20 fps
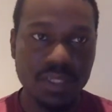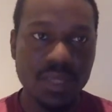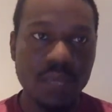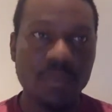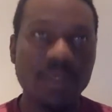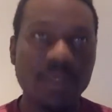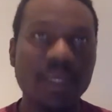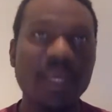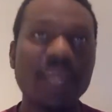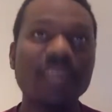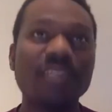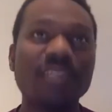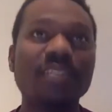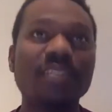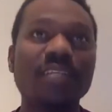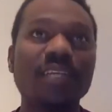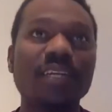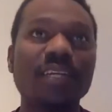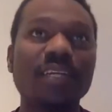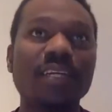We can't
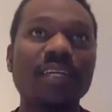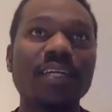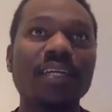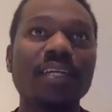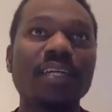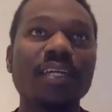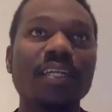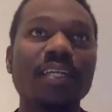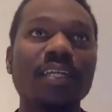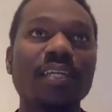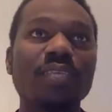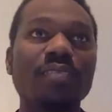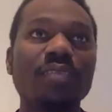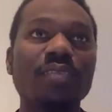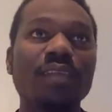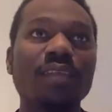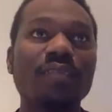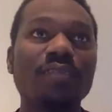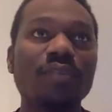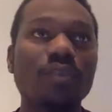say they
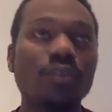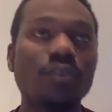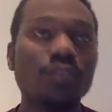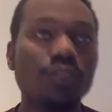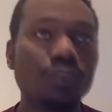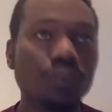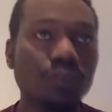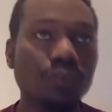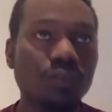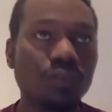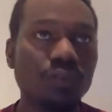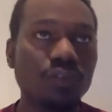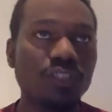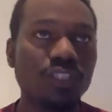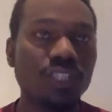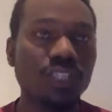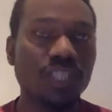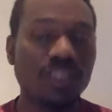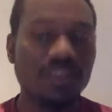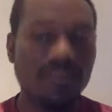don't have cultural
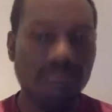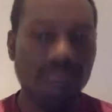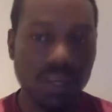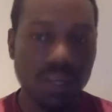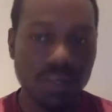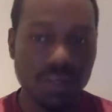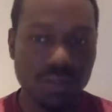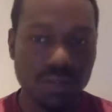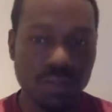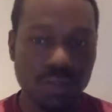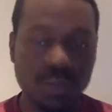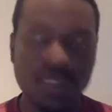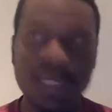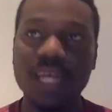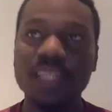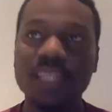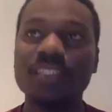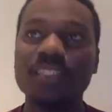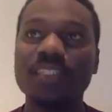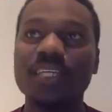shared values. We
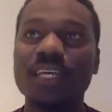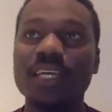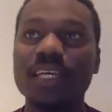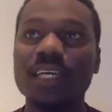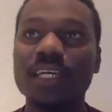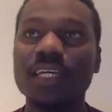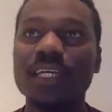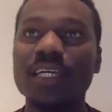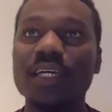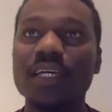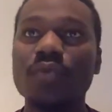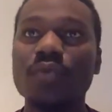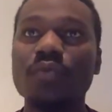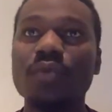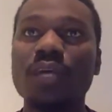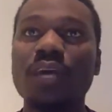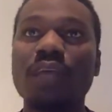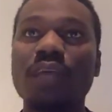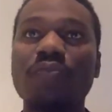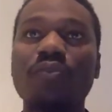can't say
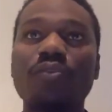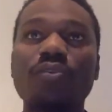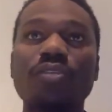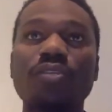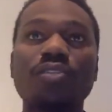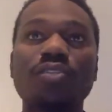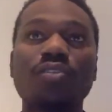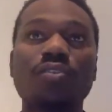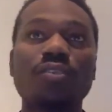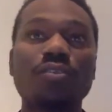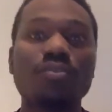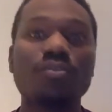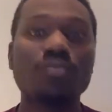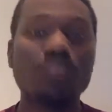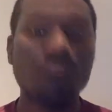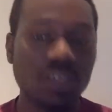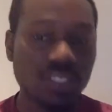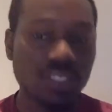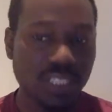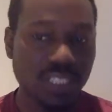we have no historical
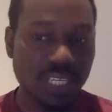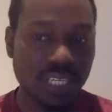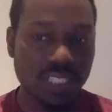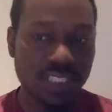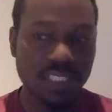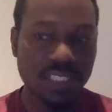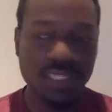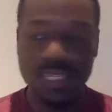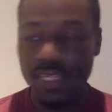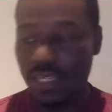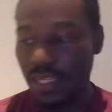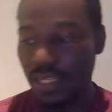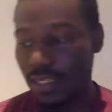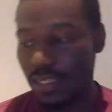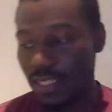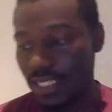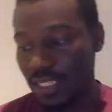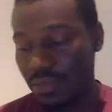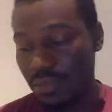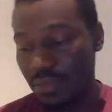context
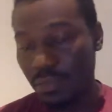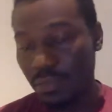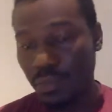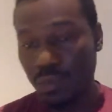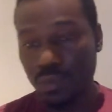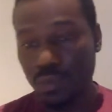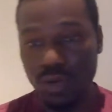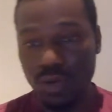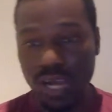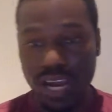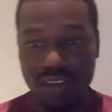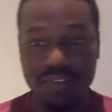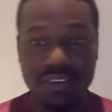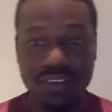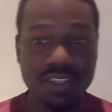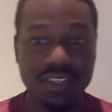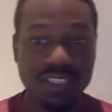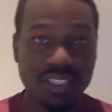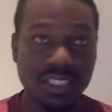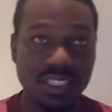that these people were
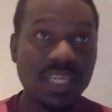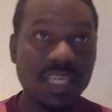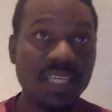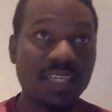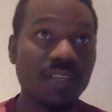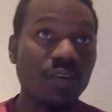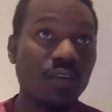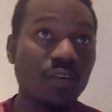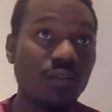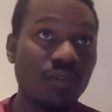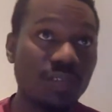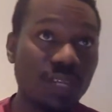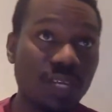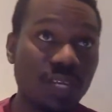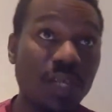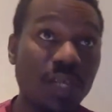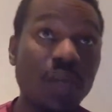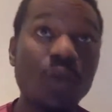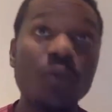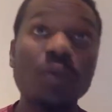Africans taken over
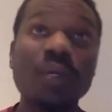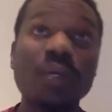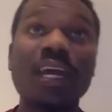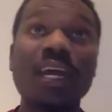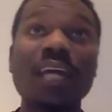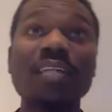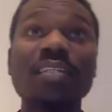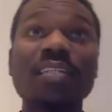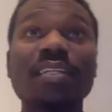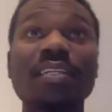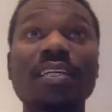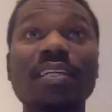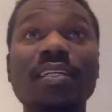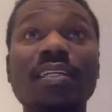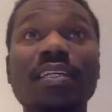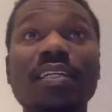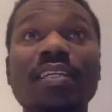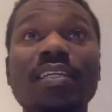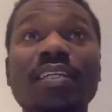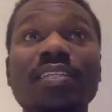there. We can't
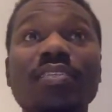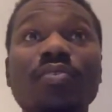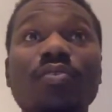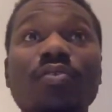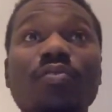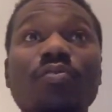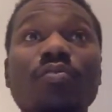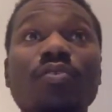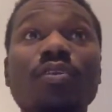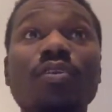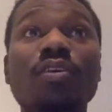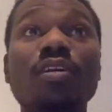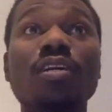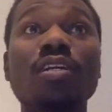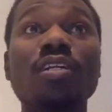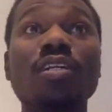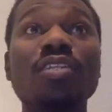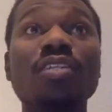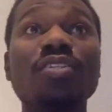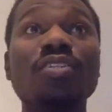say that there's no
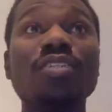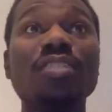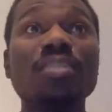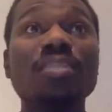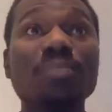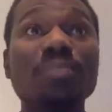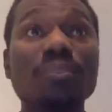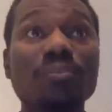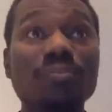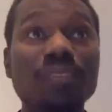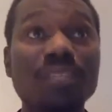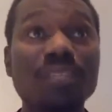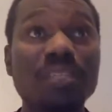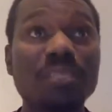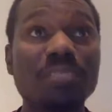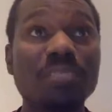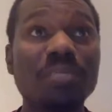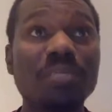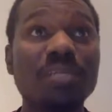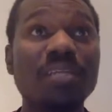legitimate
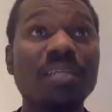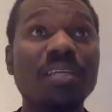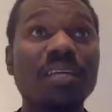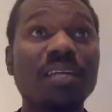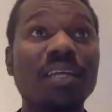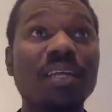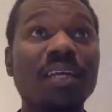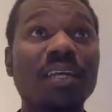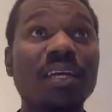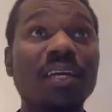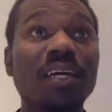reason, being that